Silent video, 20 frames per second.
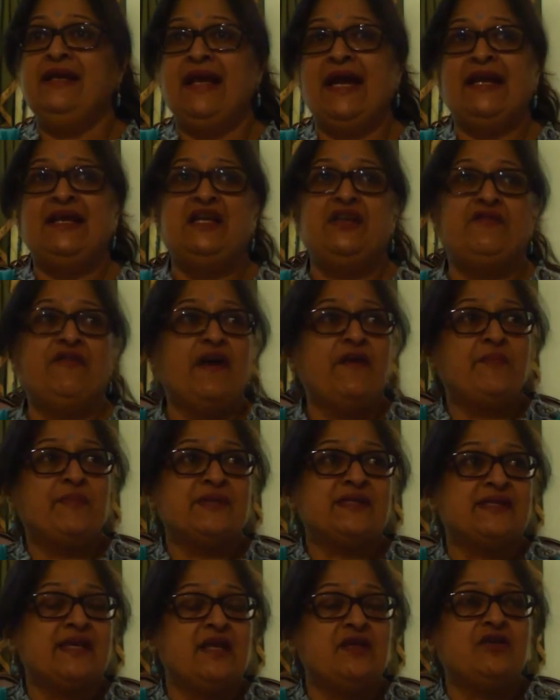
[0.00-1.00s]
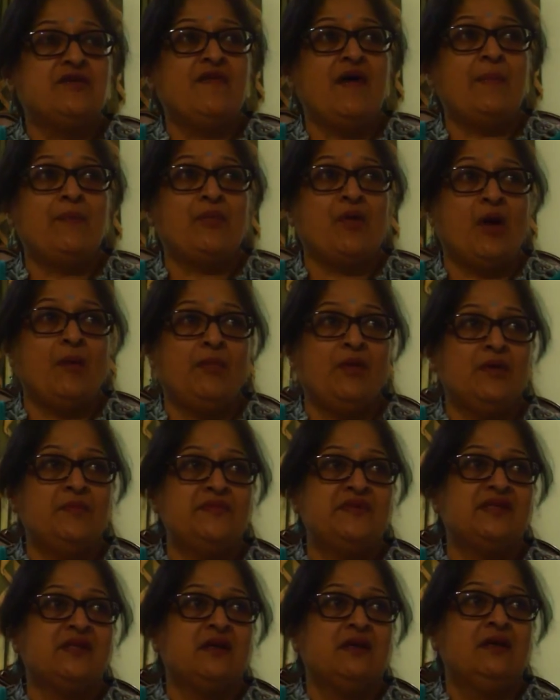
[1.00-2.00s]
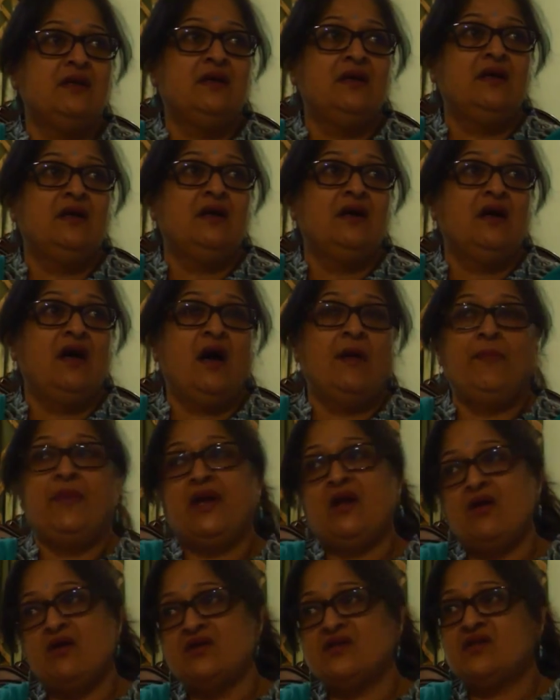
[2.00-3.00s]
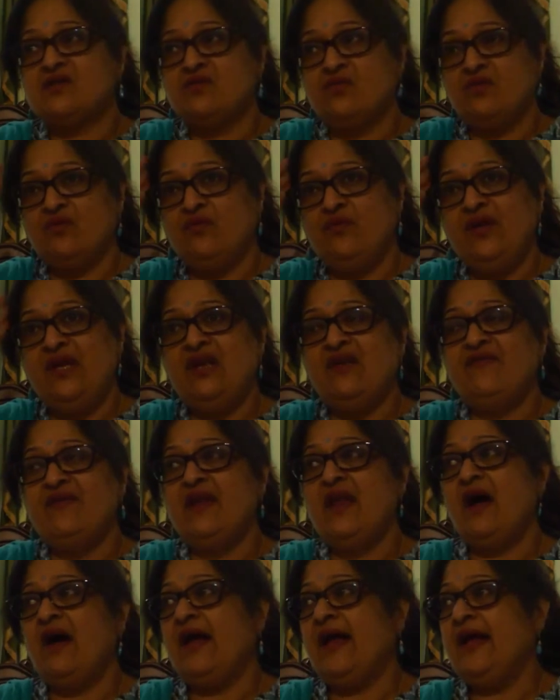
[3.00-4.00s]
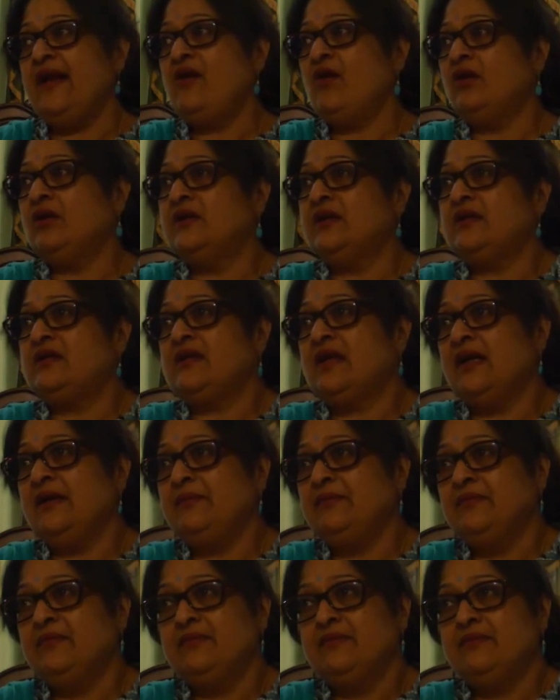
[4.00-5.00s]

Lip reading: 95% of our problems are because we live in our head all the time.